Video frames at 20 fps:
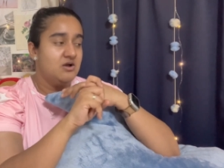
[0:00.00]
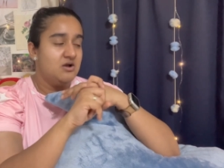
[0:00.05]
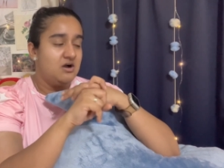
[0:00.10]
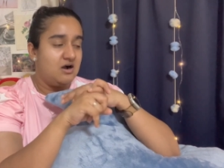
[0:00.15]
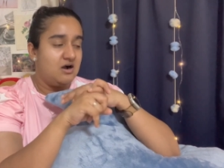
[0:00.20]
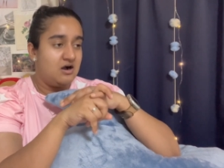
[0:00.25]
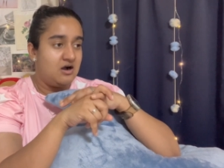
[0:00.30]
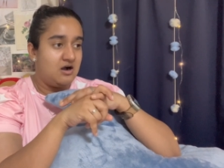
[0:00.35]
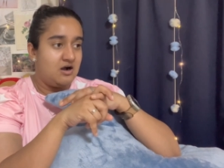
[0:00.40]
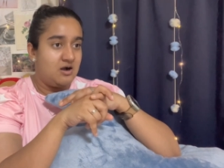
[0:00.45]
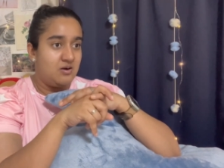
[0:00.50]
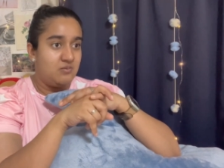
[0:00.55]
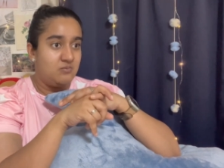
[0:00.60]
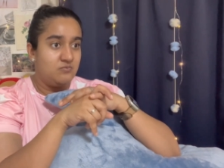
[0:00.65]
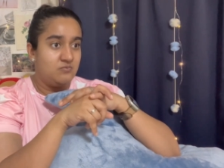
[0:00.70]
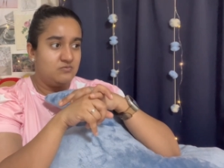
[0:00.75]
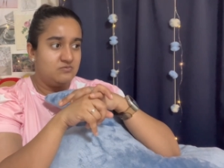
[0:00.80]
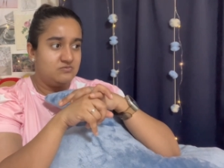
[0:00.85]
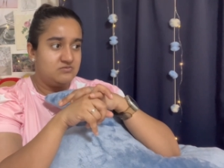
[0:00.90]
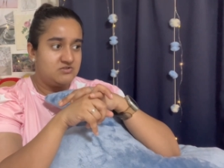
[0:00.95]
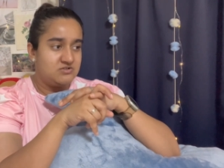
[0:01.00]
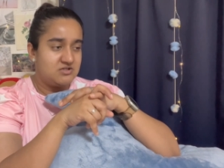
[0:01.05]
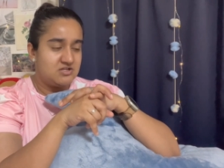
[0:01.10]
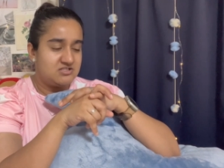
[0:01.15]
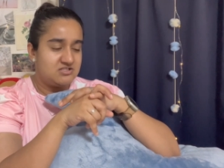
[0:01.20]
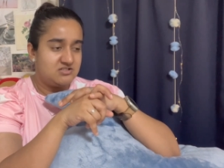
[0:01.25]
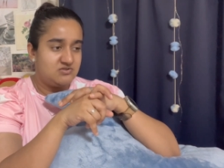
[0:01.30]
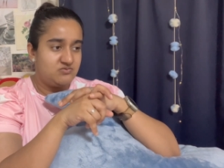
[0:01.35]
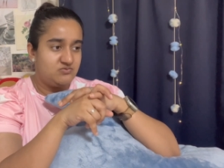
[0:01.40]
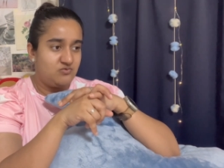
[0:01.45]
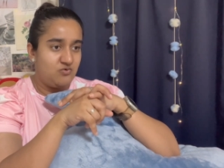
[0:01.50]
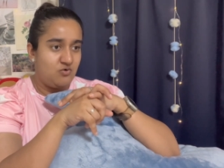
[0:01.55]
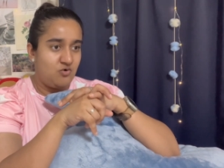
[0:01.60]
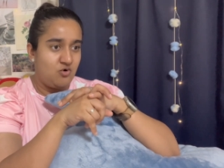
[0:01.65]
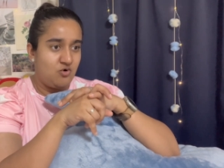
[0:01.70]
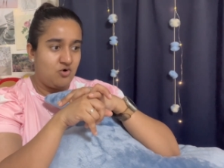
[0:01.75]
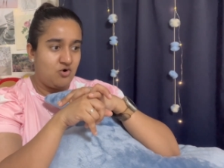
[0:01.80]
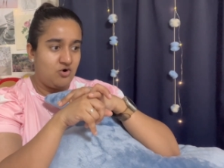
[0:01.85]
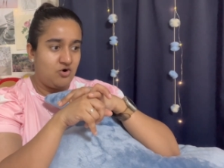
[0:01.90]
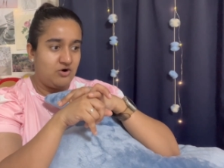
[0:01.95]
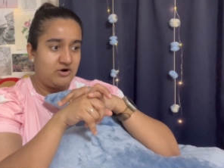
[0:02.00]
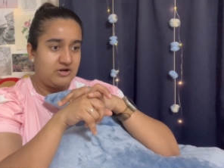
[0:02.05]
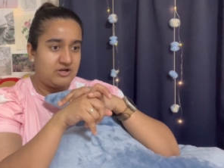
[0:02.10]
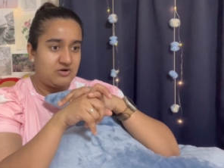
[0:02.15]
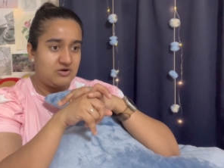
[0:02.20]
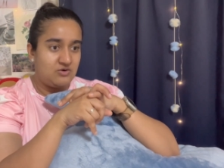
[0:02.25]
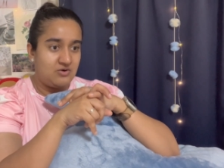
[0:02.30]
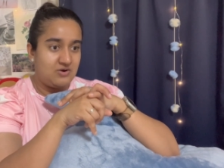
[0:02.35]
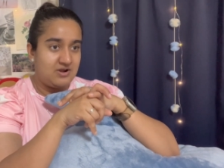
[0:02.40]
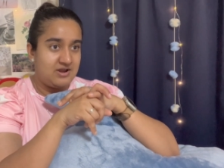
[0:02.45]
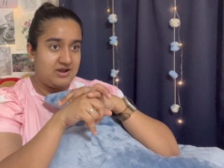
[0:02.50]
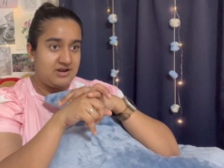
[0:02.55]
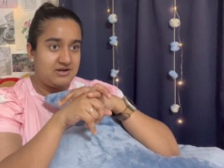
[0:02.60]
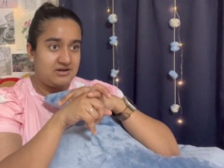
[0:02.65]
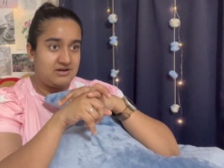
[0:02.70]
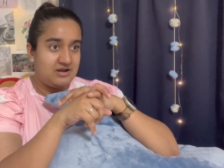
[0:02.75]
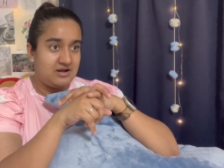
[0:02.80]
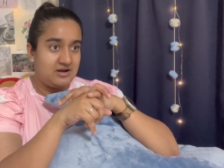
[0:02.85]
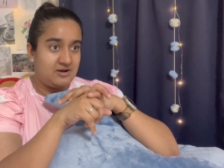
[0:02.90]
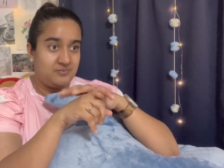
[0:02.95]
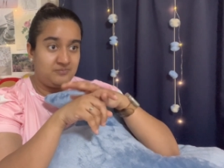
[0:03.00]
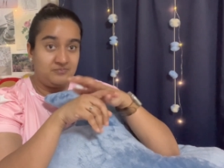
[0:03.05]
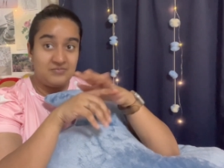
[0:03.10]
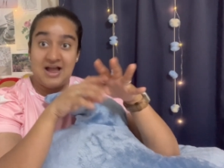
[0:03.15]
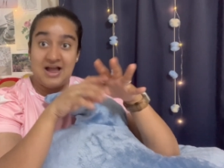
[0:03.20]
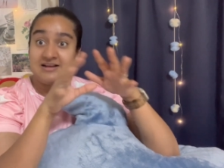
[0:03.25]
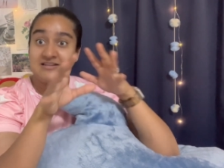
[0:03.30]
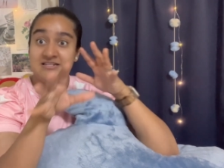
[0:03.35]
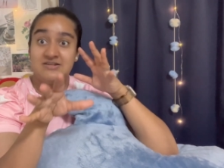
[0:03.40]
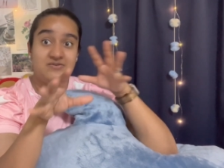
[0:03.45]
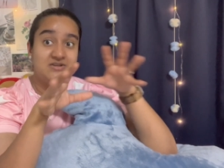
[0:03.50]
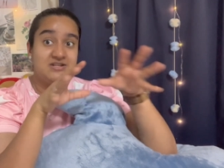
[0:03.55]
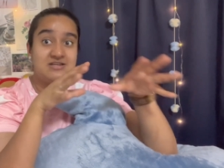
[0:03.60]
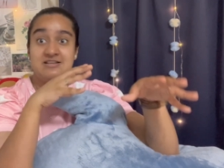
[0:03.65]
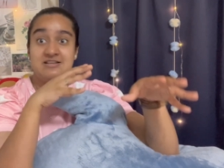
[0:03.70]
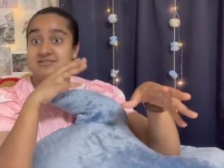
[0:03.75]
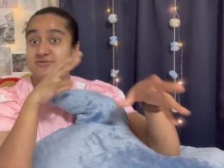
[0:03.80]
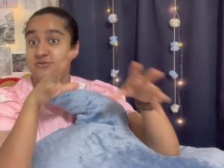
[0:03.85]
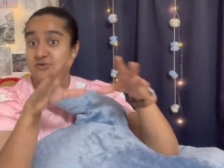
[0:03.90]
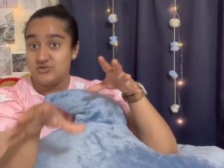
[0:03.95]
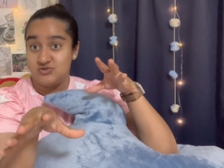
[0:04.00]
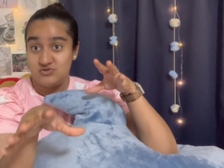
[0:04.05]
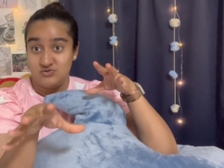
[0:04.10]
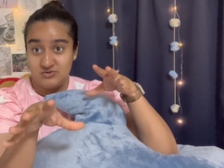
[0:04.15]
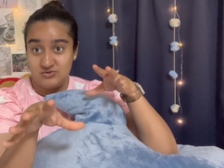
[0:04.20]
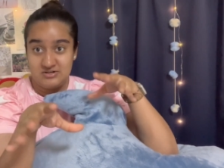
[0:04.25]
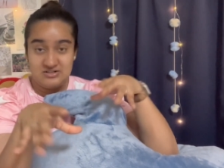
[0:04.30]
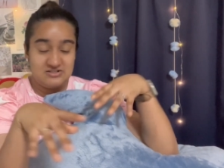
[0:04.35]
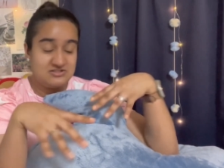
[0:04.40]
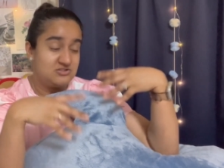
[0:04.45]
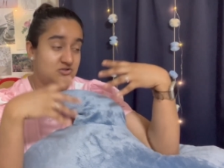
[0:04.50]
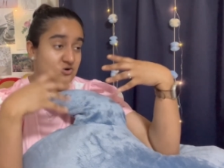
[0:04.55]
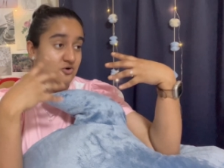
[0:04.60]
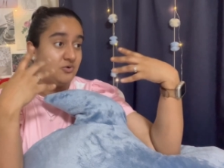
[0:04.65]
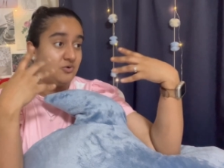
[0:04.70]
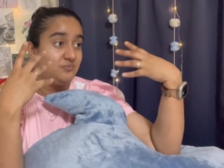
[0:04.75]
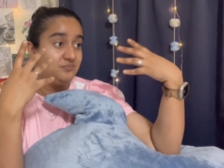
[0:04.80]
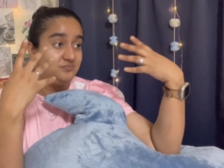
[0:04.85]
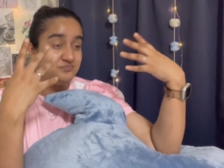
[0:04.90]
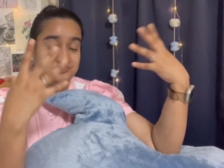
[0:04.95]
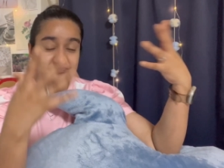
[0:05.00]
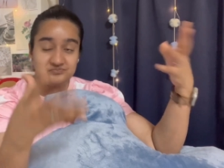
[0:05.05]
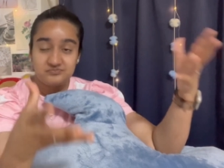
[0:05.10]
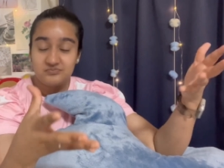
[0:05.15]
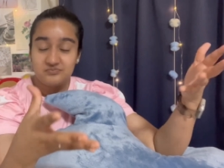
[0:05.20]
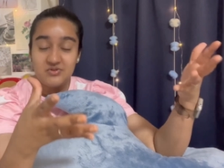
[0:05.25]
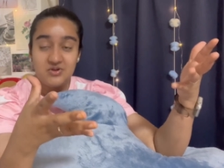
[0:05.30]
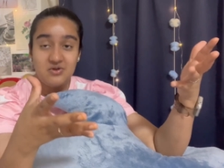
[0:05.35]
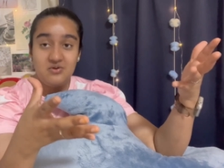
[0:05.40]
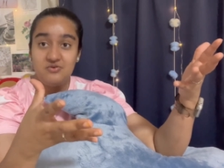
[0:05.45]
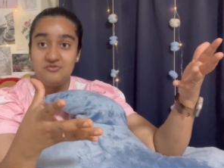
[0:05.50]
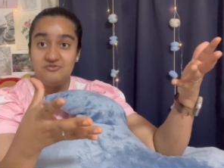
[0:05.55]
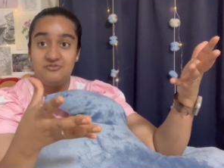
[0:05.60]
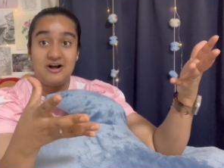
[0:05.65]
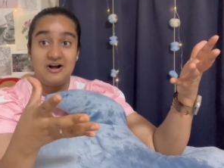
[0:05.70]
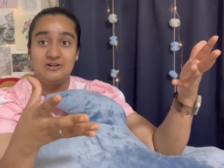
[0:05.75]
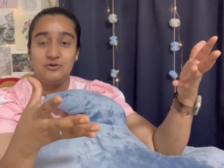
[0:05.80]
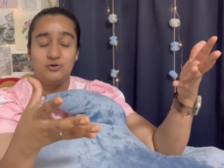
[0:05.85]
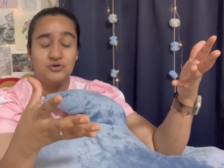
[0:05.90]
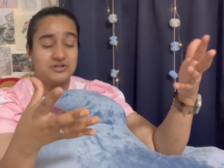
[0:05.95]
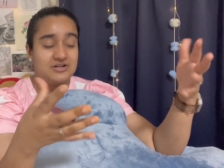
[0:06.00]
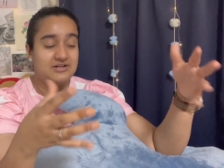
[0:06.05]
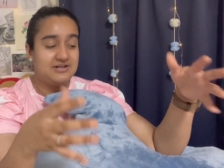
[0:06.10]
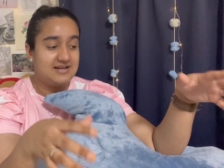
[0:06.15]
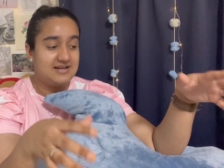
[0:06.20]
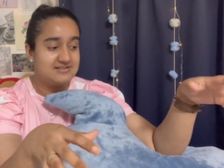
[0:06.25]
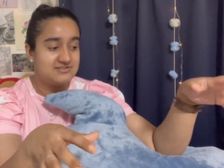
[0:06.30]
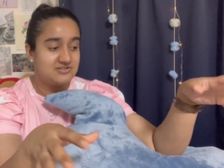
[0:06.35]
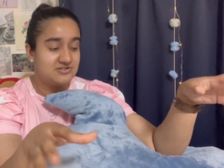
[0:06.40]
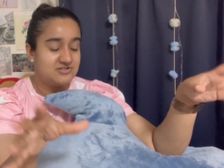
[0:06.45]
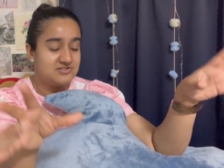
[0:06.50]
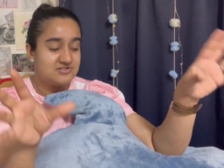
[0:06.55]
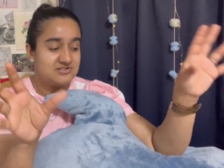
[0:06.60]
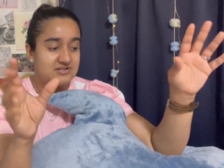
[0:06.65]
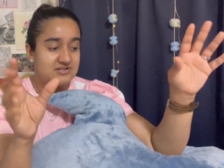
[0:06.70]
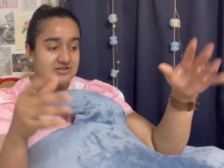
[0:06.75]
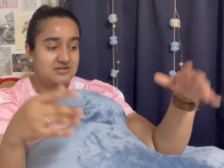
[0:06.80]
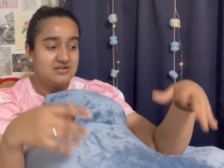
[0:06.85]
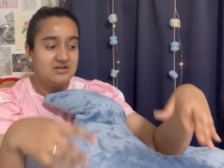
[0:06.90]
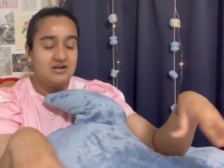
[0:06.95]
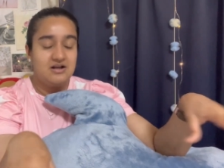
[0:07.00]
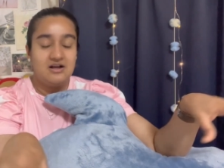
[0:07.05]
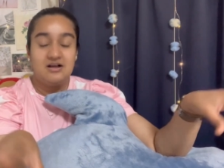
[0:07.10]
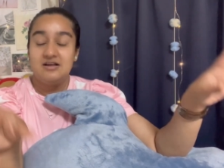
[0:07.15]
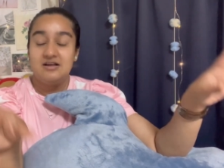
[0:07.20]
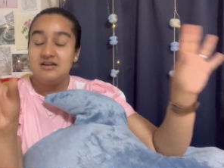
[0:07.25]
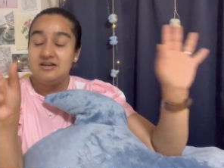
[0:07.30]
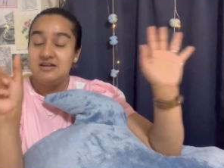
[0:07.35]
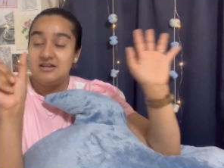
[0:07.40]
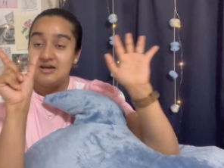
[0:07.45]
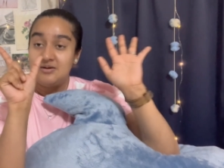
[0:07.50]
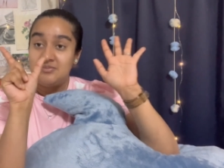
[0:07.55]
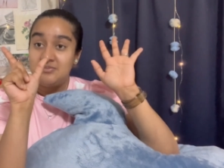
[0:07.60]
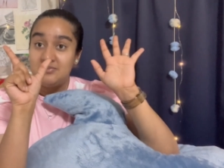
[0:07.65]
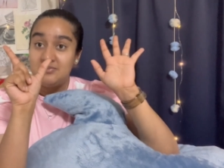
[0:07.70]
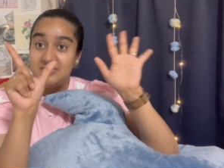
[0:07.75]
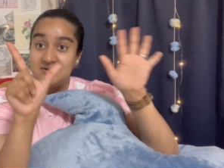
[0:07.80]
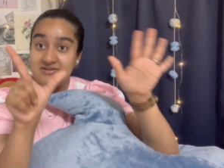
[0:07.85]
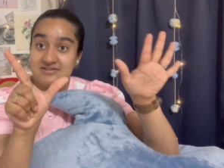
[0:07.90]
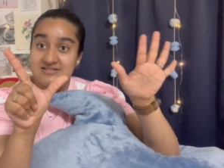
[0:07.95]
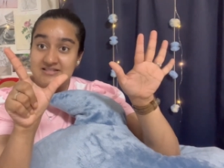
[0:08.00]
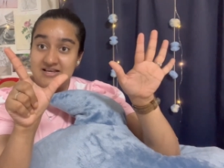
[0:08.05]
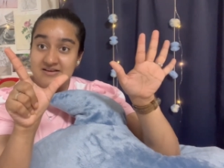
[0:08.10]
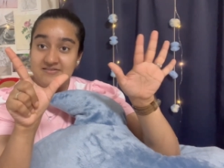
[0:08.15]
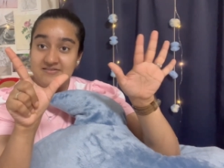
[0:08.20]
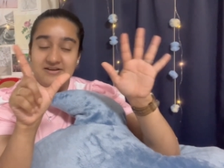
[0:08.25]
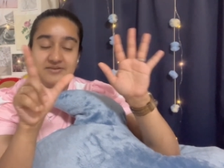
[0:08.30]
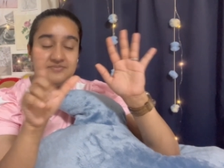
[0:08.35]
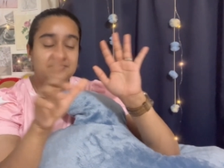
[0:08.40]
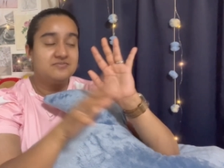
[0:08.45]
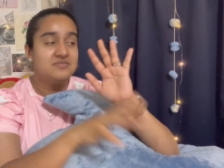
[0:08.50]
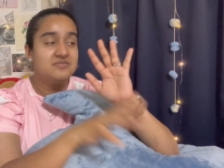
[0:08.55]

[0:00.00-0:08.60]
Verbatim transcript: um, just for, you know, um, activities for students. So file organizers. Number seven